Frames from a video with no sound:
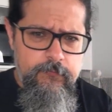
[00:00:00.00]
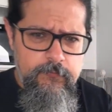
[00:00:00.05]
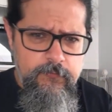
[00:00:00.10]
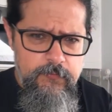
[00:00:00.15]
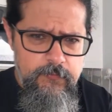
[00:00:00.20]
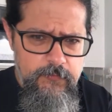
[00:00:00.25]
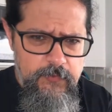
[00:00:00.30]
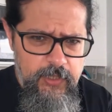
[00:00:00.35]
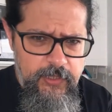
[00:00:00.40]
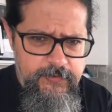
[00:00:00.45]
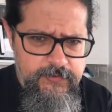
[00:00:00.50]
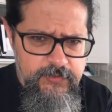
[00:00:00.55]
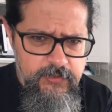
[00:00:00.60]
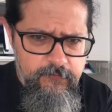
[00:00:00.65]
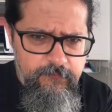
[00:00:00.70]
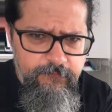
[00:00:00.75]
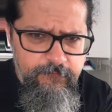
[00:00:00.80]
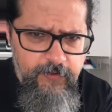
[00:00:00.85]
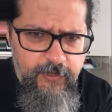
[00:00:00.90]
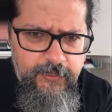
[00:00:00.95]
nice and
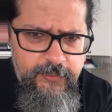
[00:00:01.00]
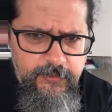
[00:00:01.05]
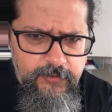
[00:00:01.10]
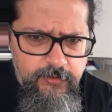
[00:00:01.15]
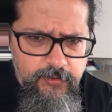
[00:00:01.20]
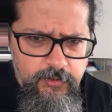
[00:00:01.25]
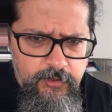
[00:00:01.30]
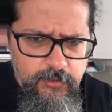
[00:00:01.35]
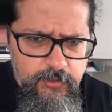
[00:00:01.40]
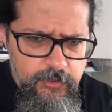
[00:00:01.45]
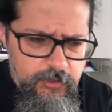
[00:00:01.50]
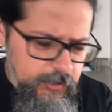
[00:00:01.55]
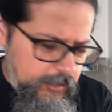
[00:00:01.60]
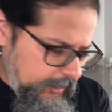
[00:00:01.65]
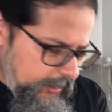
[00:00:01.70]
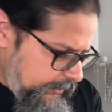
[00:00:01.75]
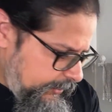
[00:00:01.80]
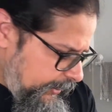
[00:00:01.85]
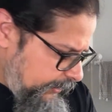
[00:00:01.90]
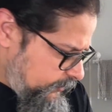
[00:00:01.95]
fine.
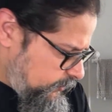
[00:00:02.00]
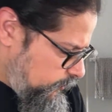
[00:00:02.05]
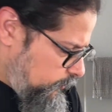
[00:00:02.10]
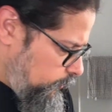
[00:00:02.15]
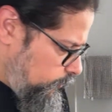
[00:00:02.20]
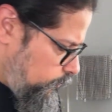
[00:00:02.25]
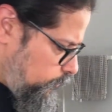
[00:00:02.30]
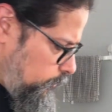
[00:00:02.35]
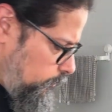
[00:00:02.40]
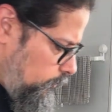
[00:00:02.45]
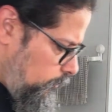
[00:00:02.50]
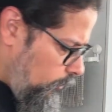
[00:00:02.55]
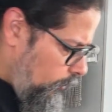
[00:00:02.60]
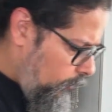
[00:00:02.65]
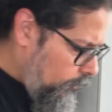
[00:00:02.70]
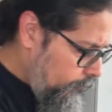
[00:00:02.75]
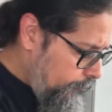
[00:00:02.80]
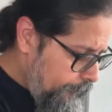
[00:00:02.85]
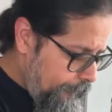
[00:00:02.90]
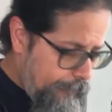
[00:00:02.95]
And that's good to
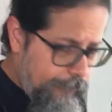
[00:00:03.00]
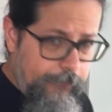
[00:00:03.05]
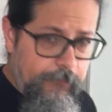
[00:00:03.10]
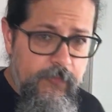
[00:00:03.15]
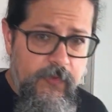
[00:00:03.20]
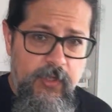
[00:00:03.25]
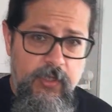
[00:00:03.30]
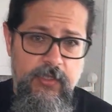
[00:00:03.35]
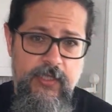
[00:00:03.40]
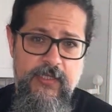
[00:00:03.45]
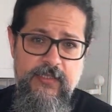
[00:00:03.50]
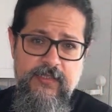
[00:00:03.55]
go. Let's